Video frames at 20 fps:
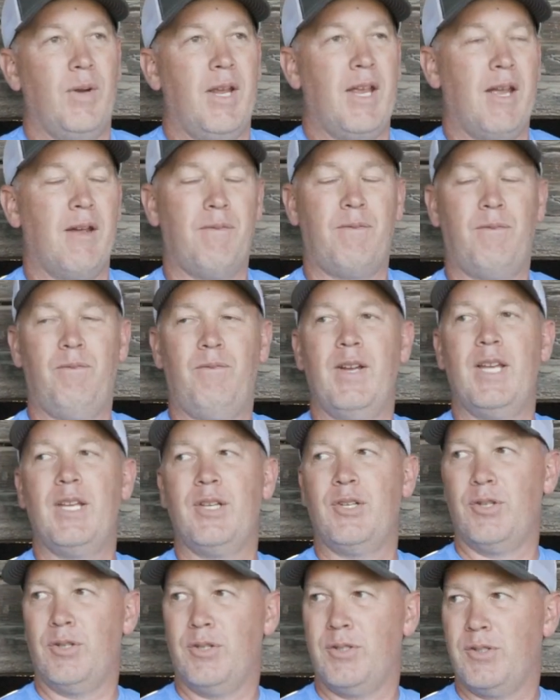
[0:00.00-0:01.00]
We have
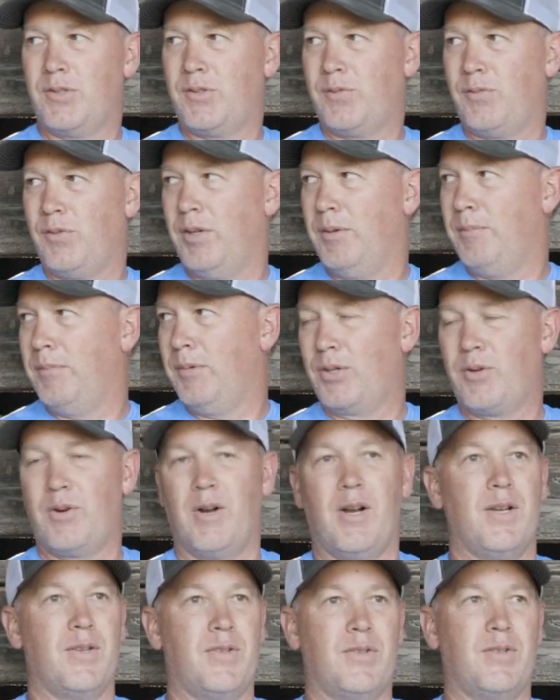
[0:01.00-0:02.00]
vendors from
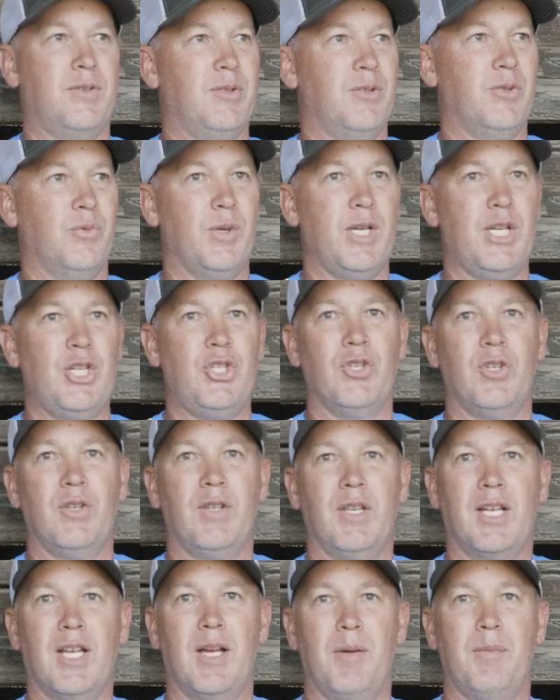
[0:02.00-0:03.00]
across the region
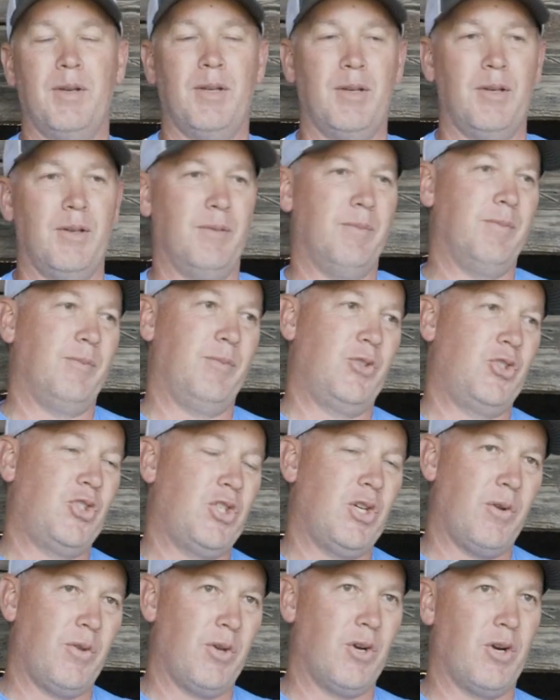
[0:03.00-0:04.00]
that come in and
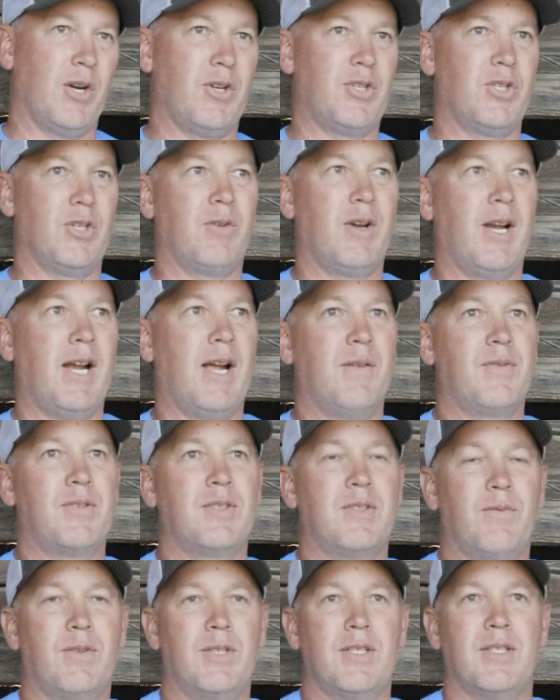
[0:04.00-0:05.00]
share their arts and
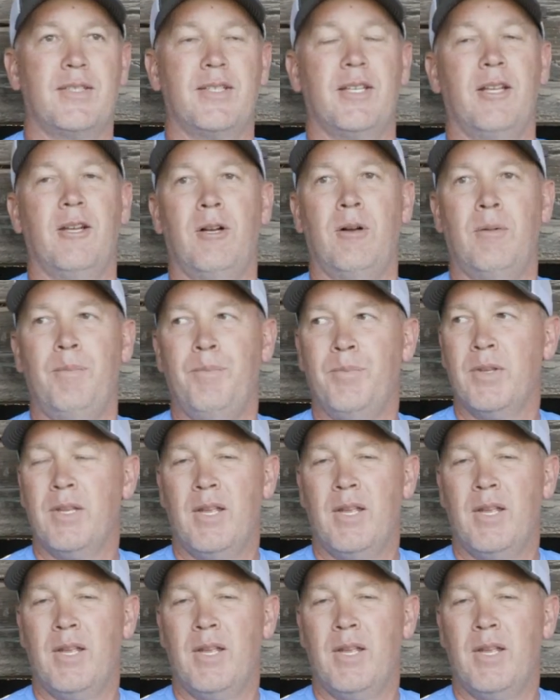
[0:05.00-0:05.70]
crafts to sell.